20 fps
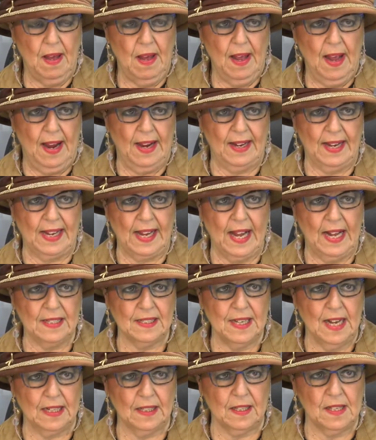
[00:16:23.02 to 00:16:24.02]
and I
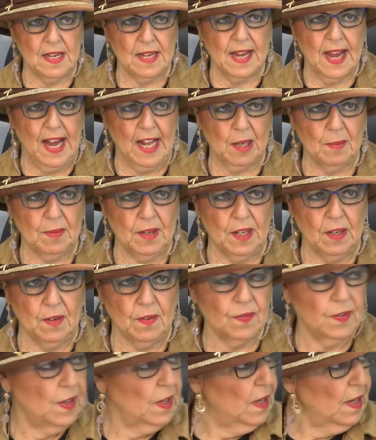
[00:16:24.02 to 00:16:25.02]
contacted the Academy
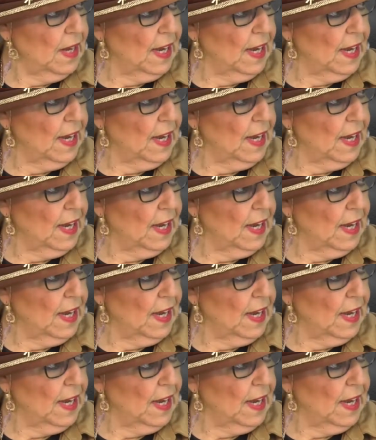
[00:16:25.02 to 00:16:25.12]
of